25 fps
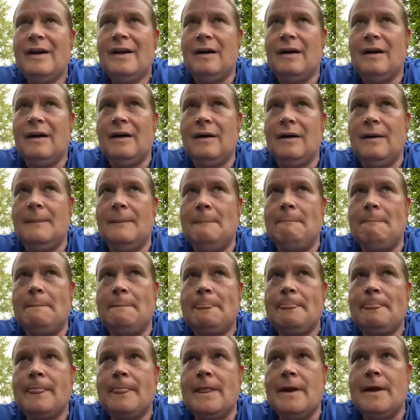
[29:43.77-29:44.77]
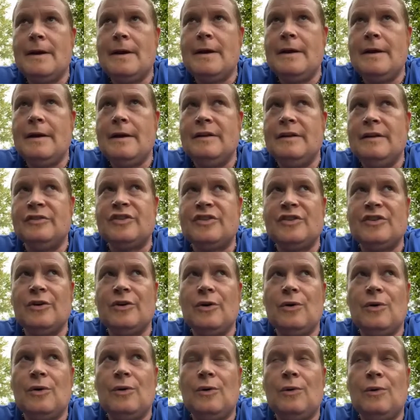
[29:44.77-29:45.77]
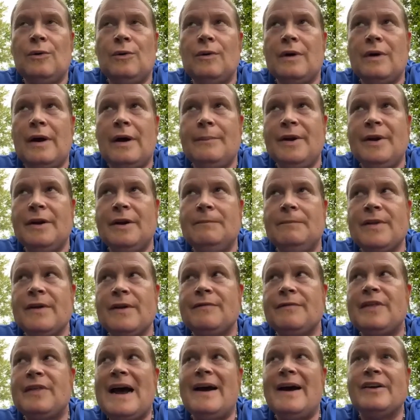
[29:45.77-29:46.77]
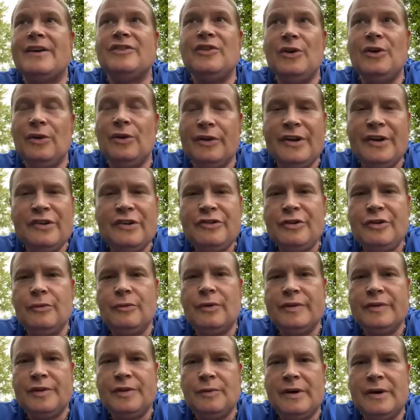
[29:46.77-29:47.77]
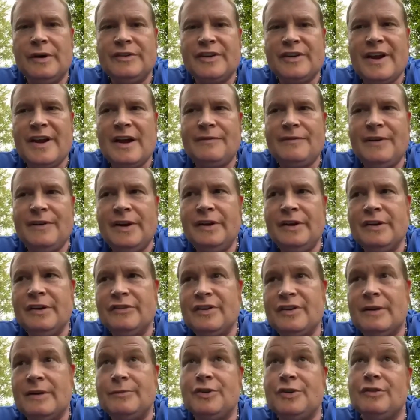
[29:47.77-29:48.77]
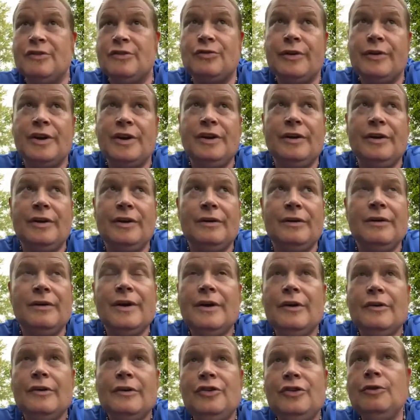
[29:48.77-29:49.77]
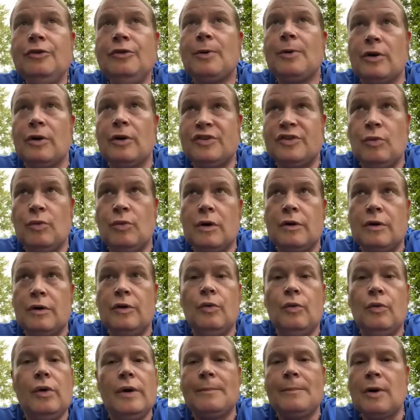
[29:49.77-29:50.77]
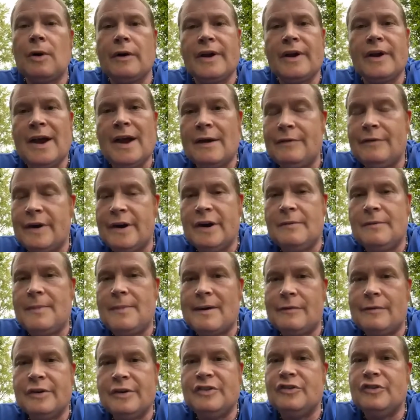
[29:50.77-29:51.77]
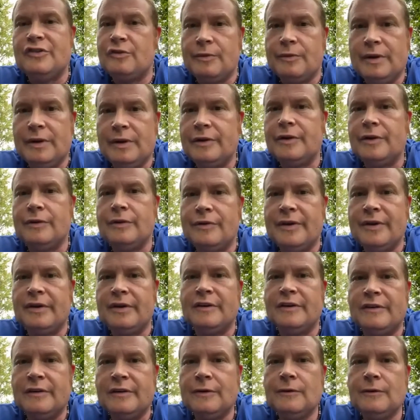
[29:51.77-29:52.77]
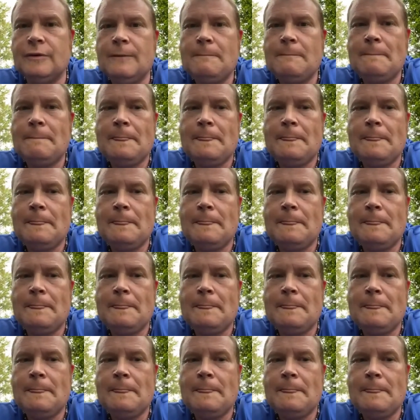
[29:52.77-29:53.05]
And so, I mean, if that is the only issue with one's caffeine consumption, drinking 2 parts water to 1 part caffeinated beverage is a really good thing to do.